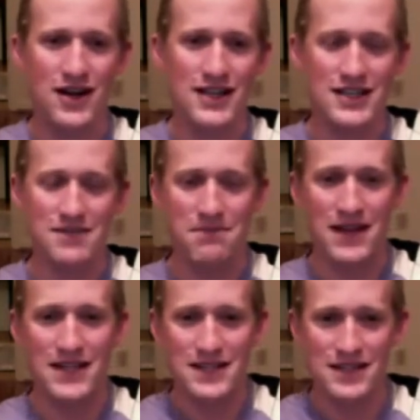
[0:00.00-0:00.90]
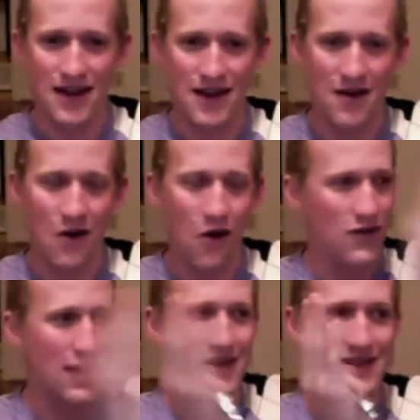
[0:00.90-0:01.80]
It's just over
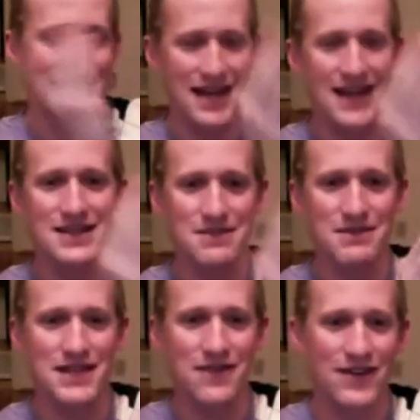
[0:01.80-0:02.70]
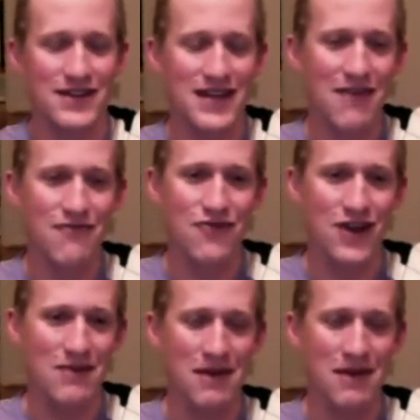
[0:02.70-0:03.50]
that set specific time frame,